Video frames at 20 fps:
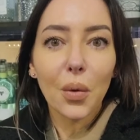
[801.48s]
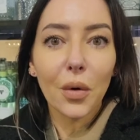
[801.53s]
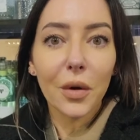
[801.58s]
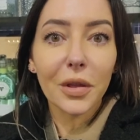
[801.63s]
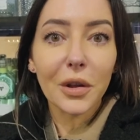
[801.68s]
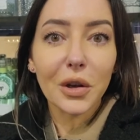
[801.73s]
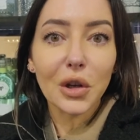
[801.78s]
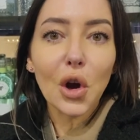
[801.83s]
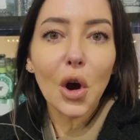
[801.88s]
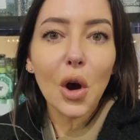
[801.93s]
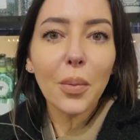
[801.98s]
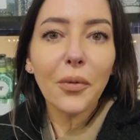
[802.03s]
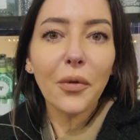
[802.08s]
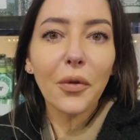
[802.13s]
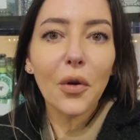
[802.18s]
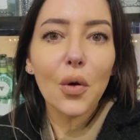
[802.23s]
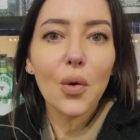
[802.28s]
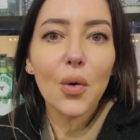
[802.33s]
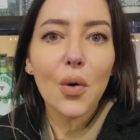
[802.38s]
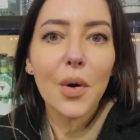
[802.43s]
We're at the top
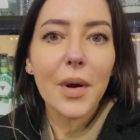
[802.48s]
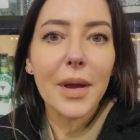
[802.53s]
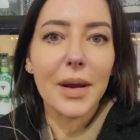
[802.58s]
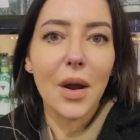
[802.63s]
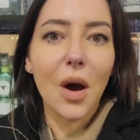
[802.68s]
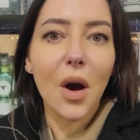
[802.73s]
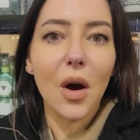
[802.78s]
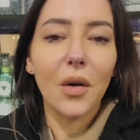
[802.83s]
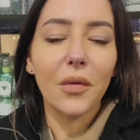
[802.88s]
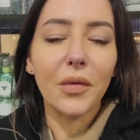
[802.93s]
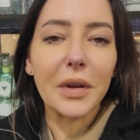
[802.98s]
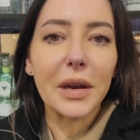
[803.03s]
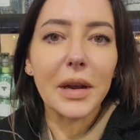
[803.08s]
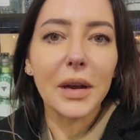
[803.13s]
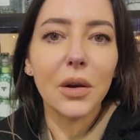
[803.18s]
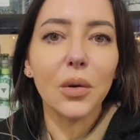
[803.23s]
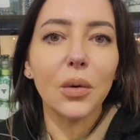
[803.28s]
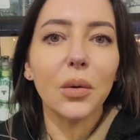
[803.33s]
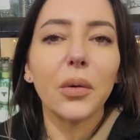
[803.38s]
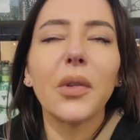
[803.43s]
floor in Harvey
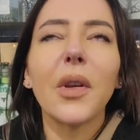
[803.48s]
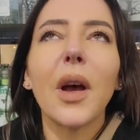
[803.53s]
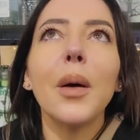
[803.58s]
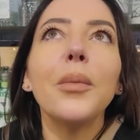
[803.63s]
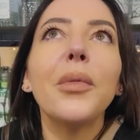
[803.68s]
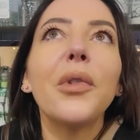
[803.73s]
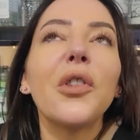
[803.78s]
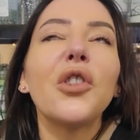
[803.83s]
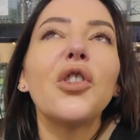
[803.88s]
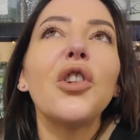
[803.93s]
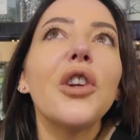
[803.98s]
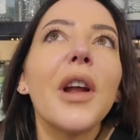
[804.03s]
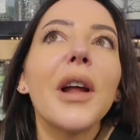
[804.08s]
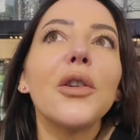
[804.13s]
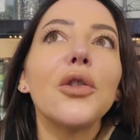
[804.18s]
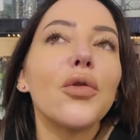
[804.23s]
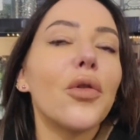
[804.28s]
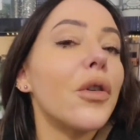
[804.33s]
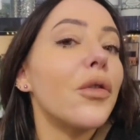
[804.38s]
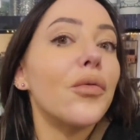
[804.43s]
Nichols. I'm stood
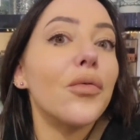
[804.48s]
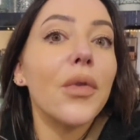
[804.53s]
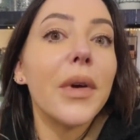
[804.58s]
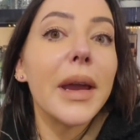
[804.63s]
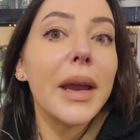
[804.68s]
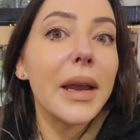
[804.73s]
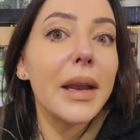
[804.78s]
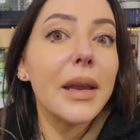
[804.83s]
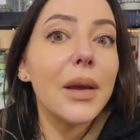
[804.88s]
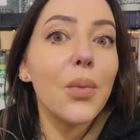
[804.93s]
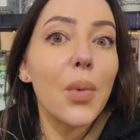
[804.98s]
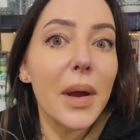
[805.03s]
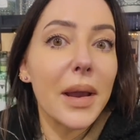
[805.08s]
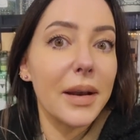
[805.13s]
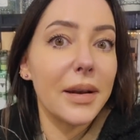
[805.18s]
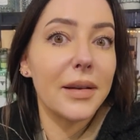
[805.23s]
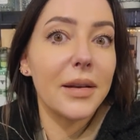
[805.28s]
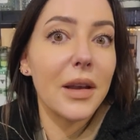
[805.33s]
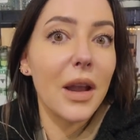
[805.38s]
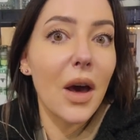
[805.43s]
under a really
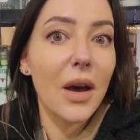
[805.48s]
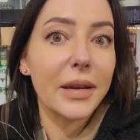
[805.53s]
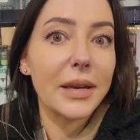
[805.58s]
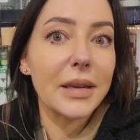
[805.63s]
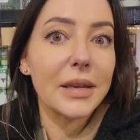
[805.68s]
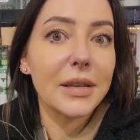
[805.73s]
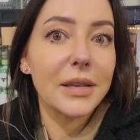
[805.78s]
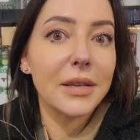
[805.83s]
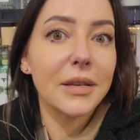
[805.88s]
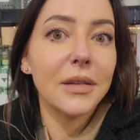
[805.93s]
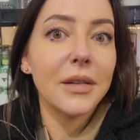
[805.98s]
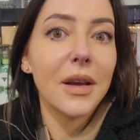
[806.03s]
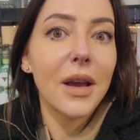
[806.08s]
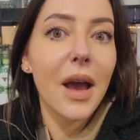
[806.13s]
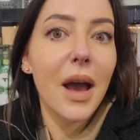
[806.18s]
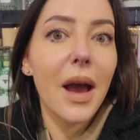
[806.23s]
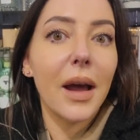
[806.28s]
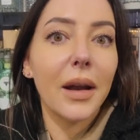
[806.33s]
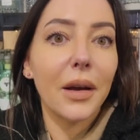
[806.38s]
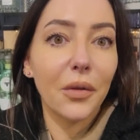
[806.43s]
weird light
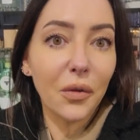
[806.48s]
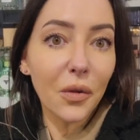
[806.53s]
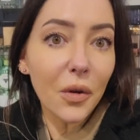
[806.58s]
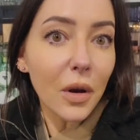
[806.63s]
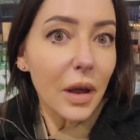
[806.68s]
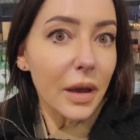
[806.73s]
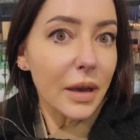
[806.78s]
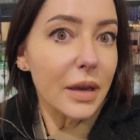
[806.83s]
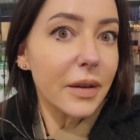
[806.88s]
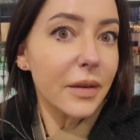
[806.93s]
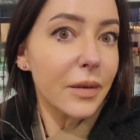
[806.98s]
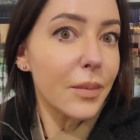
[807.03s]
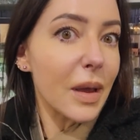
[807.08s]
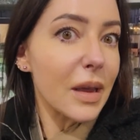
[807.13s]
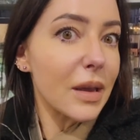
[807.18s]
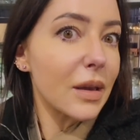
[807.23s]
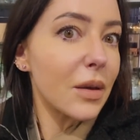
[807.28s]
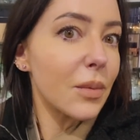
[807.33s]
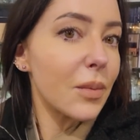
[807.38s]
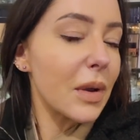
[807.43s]
and I feel like it's
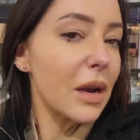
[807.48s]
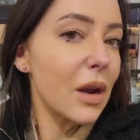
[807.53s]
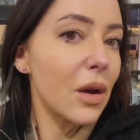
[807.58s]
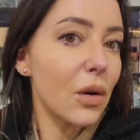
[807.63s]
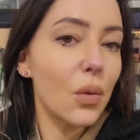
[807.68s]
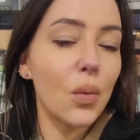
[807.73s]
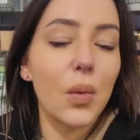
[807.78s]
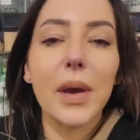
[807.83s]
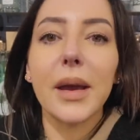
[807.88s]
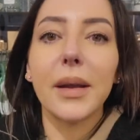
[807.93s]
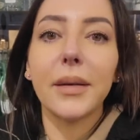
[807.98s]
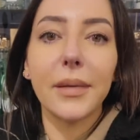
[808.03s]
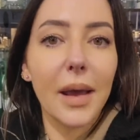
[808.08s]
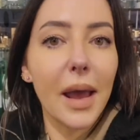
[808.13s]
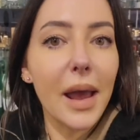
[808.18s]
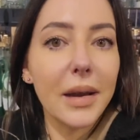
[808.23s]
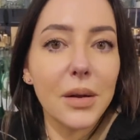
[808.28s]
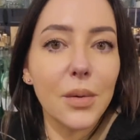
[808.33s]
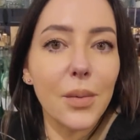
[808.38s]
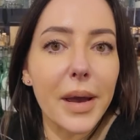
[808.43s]
making me look weird.
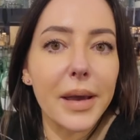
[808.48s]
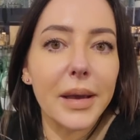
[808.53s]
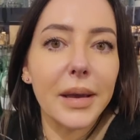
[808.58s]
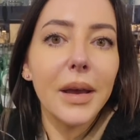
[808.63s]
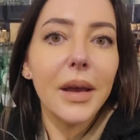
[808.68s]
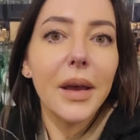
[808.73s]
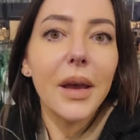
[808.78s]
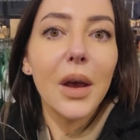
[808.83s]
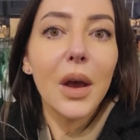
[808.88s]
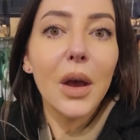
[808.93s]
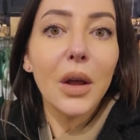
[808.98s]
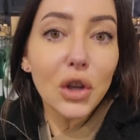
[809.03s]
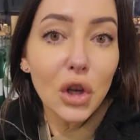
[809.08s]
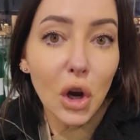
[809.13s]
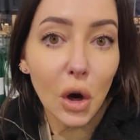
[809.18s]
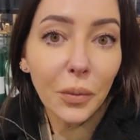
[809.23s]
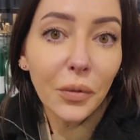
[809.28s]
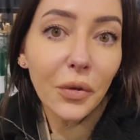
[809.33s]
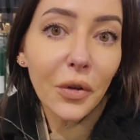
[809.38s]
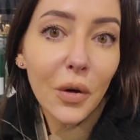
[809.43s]
Anyway,
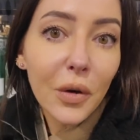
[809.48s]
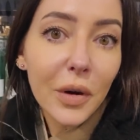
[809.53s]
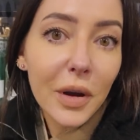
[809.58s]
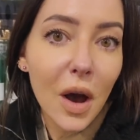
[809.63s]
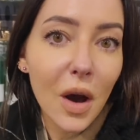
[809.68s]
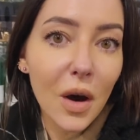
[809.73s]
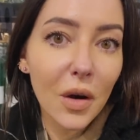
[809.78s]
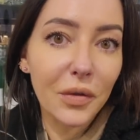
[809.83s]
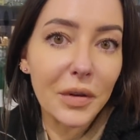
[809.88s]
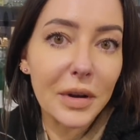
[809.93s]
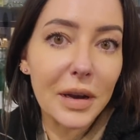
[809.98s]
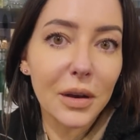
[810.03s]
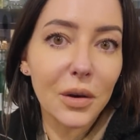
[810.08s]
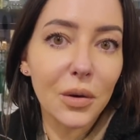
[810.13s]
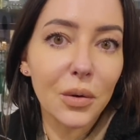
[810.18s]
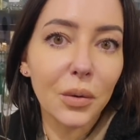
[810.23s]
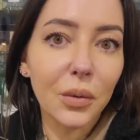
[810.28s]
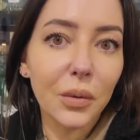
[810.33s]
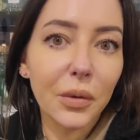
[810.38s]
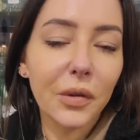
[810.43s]
top floor in Harvey
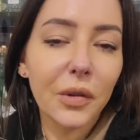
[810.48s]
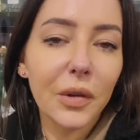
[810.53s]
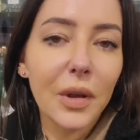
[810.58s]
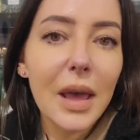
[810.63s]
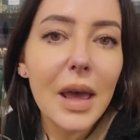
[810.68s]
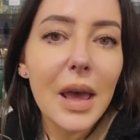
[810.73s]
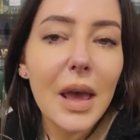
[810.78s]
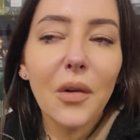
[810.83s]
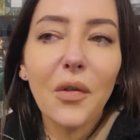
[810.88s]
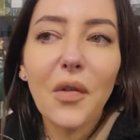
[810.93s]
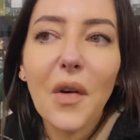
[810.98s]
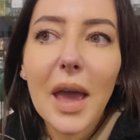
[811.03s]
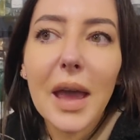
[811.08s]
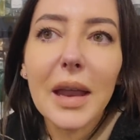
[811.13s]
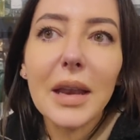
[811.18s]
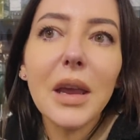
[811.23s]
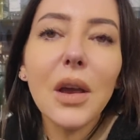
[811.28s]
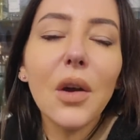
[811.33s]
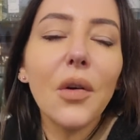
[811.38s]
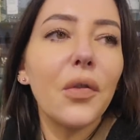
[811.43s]
Nichols. For
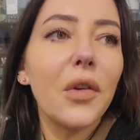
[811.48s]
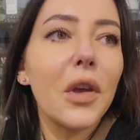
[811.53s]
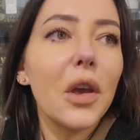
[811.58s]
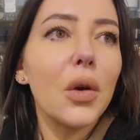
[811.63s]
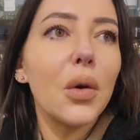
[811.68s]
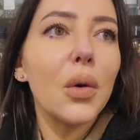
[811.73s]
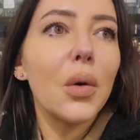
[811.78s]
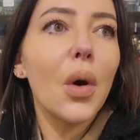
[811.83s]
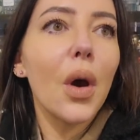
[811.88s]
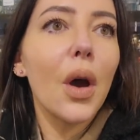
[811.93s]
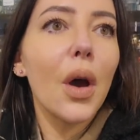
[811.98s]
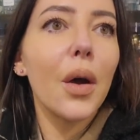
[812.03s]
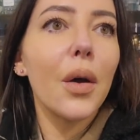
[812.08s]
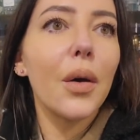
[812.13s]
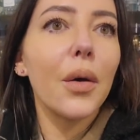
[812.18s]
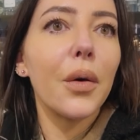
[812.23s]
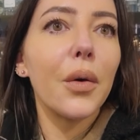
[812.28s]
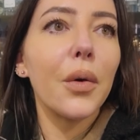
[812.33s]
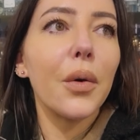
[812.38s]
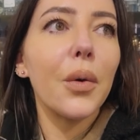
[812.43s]
any of you
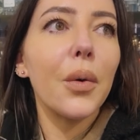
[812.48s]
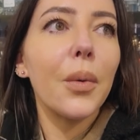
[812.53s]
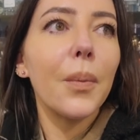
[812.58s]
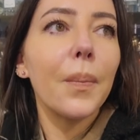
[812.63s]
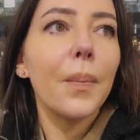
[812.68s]
who...